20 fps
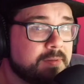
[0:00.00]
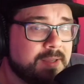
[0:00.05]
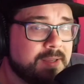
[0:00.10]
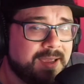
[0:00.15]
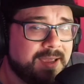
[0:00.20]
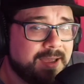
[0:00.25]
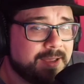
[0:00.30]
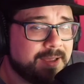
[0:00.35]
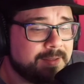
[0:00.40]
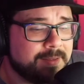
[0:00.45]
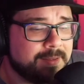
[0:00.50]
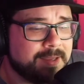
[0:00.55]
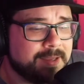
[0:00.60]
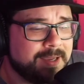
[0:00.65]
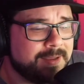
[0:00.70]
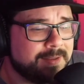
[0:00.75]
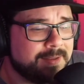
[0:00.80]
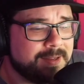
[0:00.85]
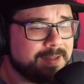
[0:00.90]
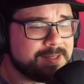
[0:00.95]
yeah,
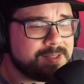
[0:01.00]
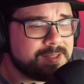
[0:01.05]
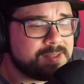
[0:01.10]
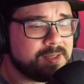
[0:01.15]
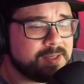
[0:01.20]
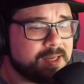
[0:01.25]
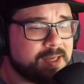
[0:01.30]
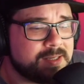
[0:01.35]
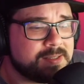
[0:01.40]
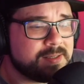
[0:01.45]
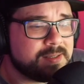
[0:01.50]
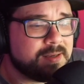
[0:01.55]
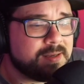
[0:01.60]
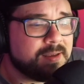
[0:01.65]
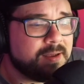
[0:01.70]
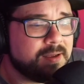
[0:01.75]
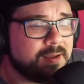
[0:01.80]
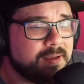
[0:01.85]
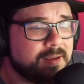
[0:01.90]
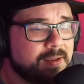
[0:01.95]
like it's
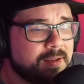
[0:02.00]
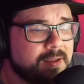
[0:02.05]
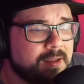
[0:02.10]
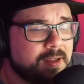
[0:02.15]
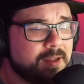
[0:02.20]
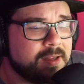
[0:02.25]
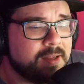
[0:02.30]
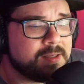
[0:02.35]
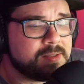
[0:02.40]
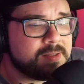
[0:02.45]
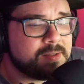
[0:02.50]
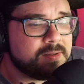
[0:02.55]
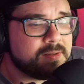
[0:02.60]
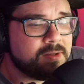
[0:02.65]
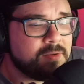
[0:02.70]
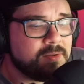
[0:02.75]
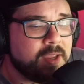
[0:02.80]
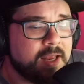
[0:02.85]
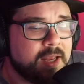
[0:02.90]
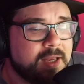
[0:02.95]

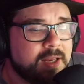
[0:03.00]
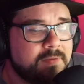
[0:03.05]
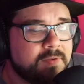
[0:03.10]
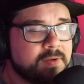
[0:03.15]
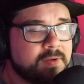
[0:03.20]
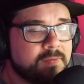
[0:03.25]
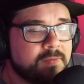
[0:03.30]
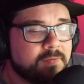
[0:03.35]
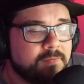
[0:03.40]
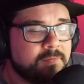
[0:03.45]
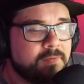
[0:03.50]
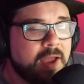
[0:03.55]
you can't even